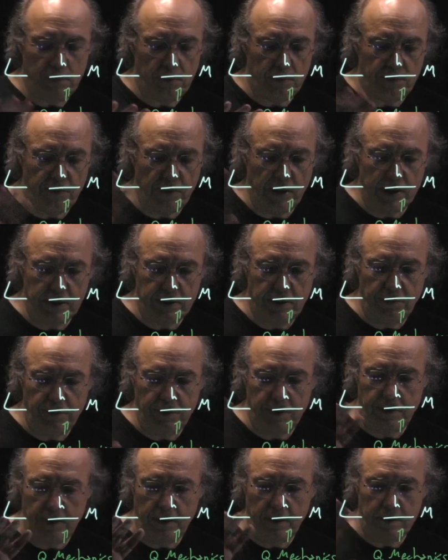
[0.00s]
with
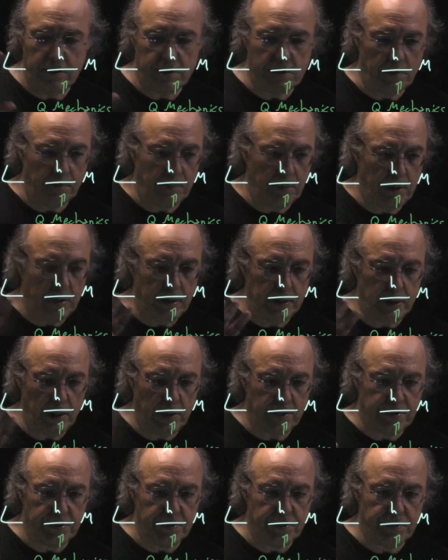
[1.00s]
relativity, some
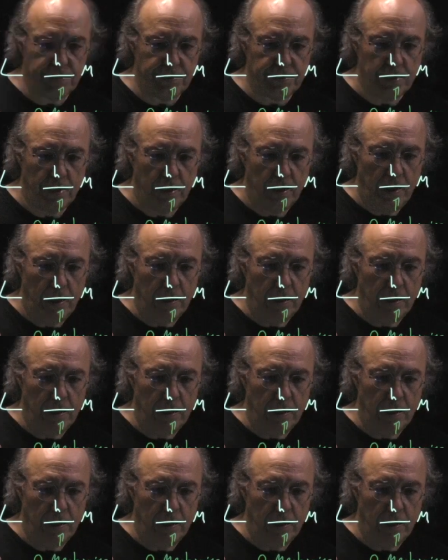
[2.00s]
paradoxes.